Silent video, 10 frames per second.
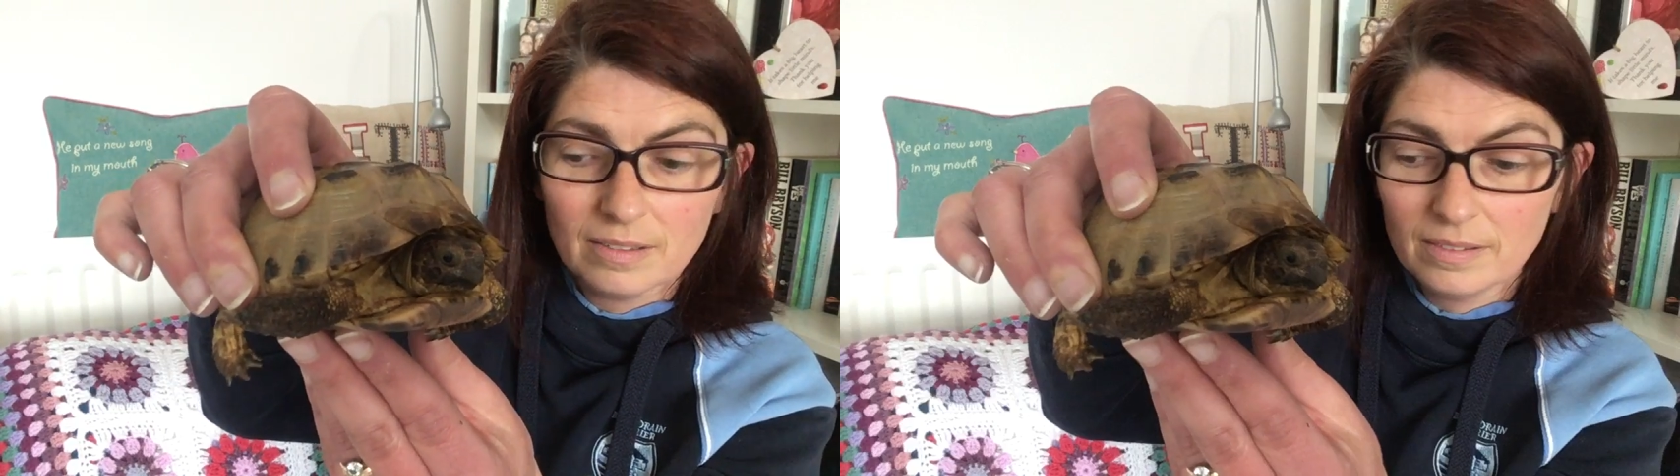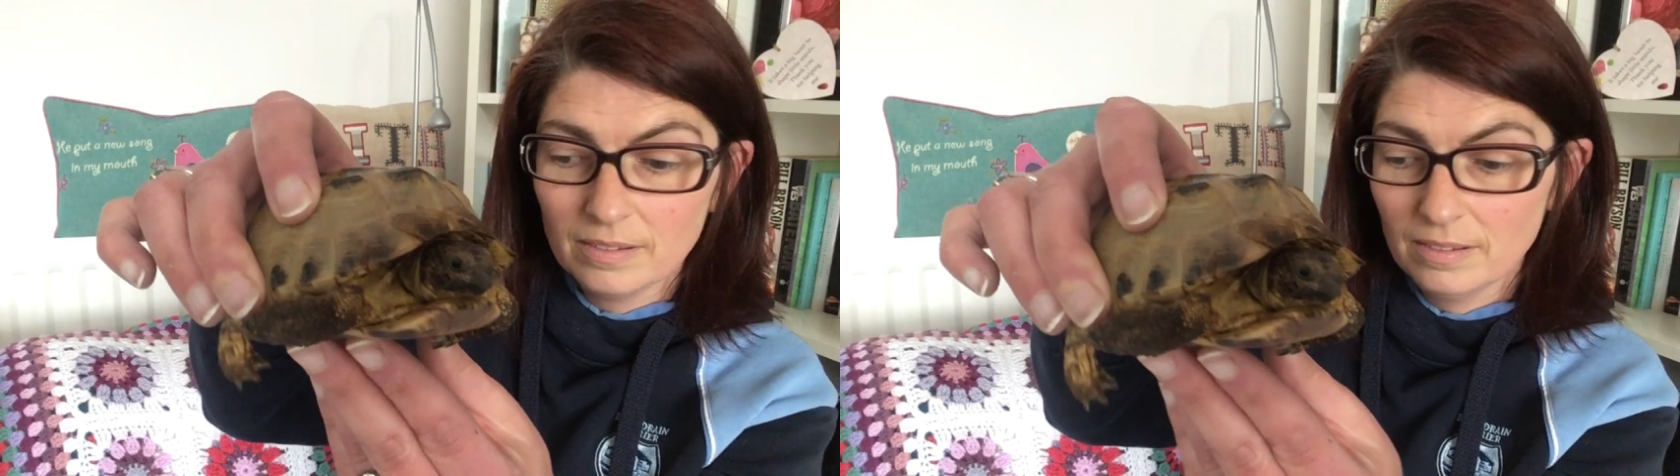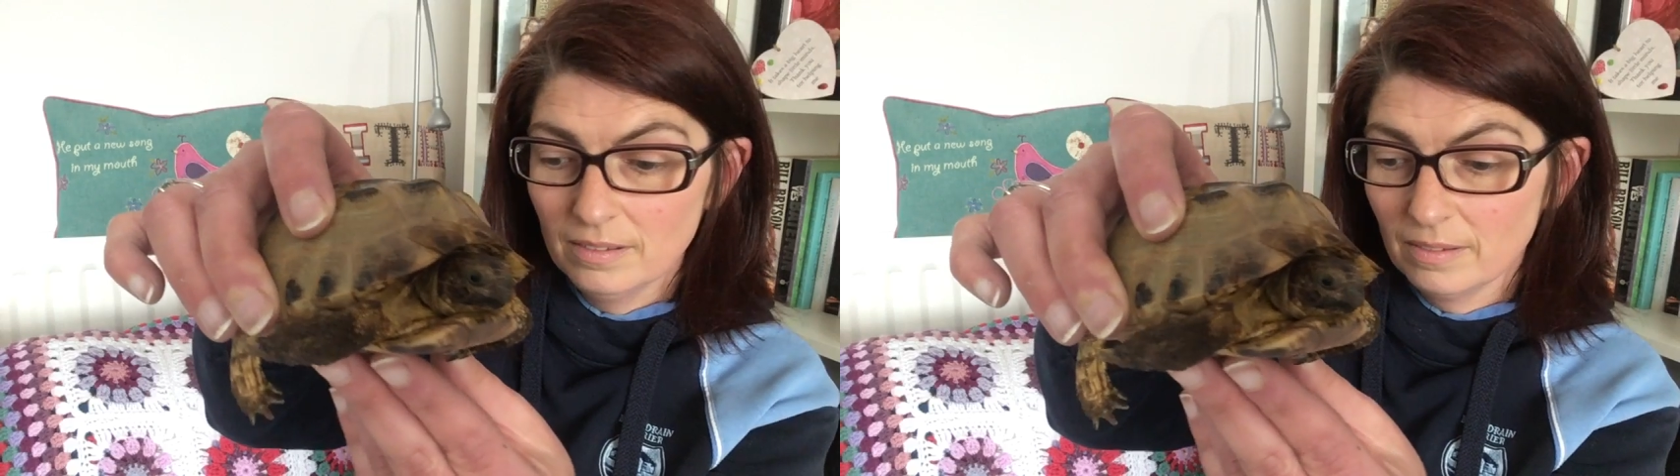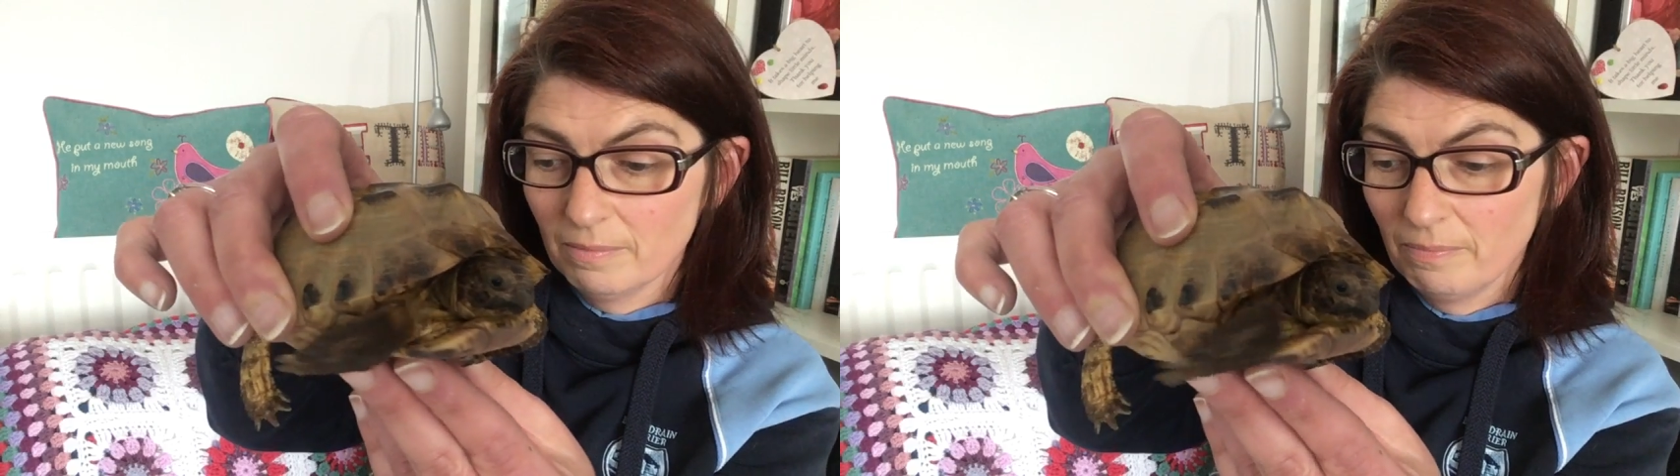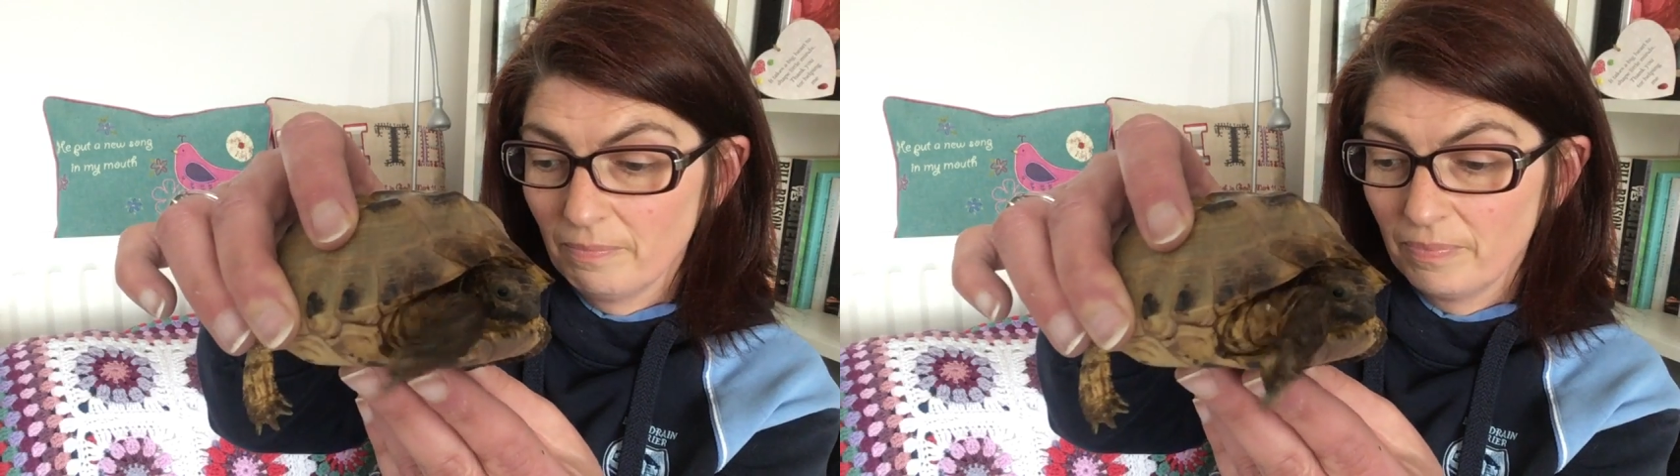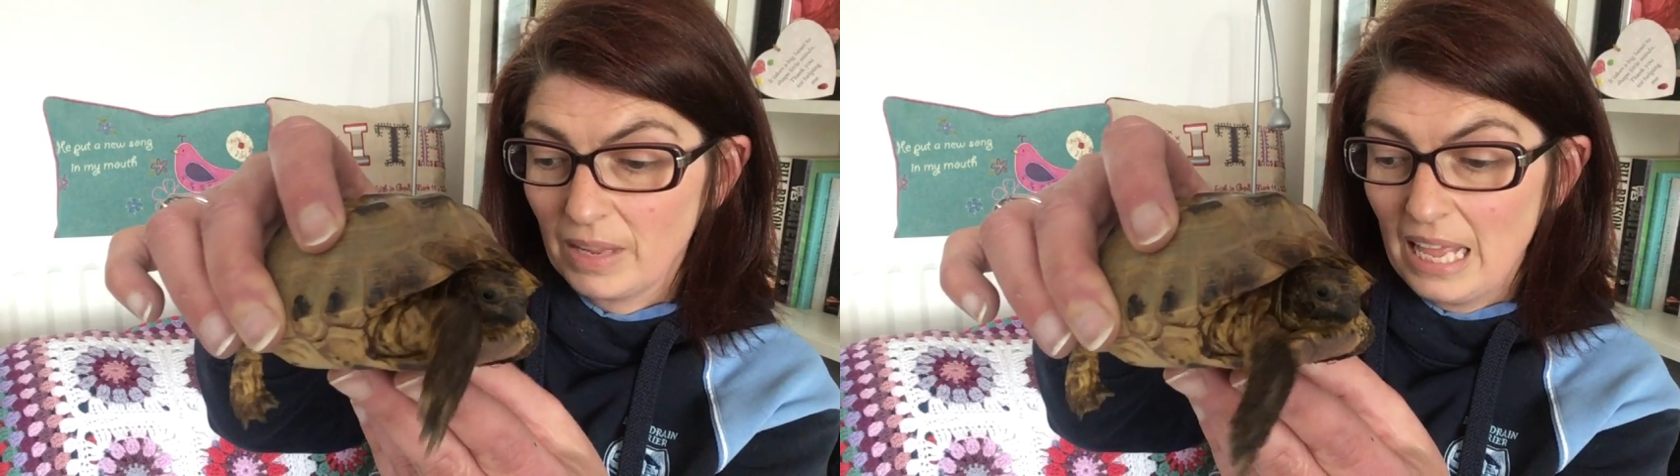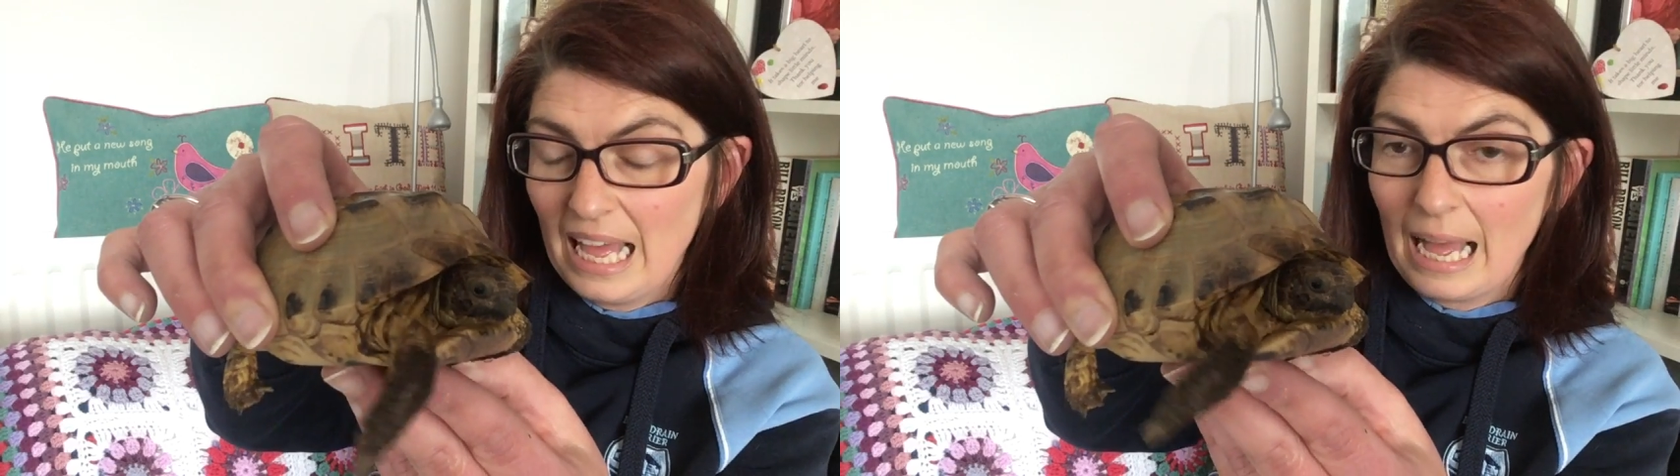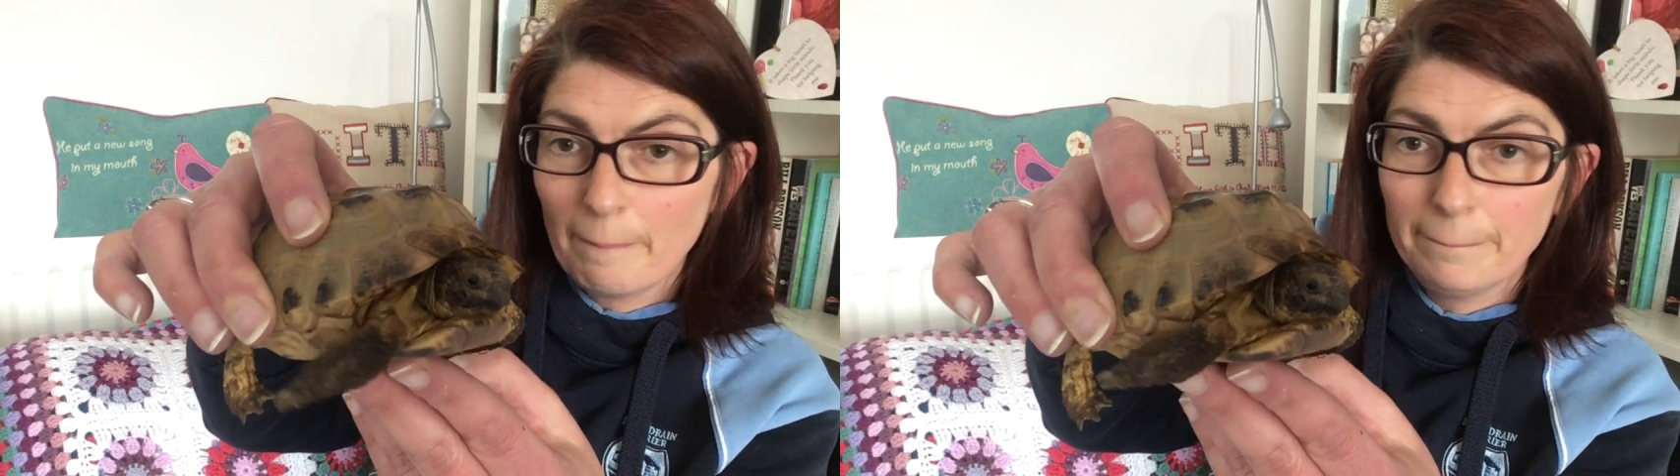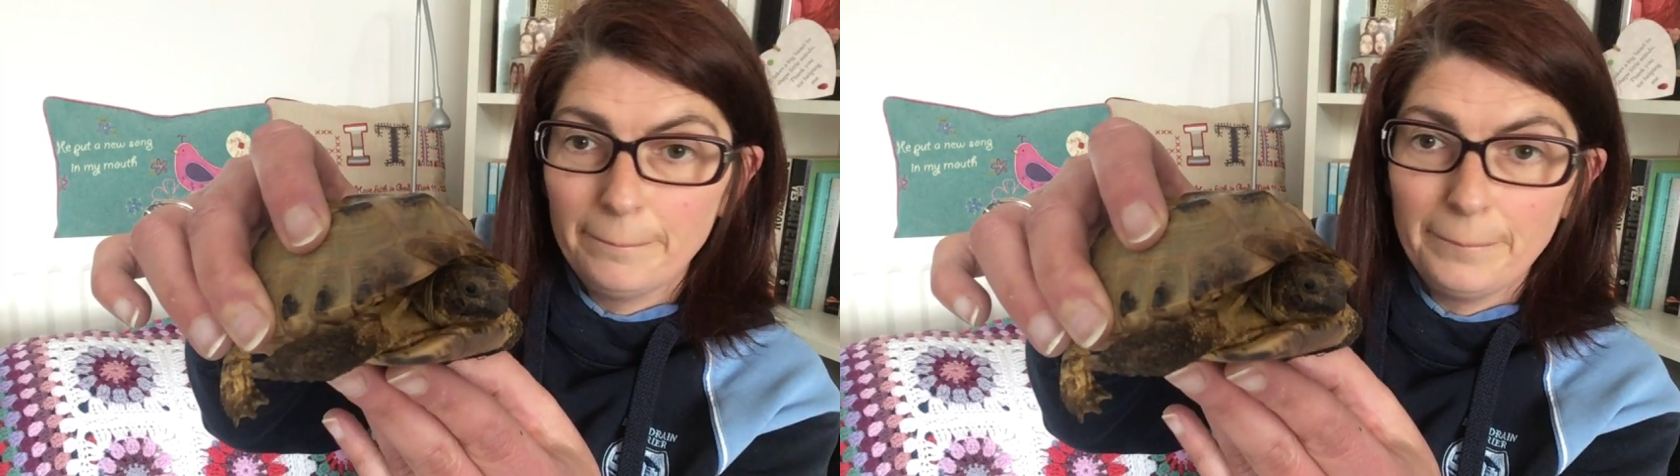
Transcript: Mm. And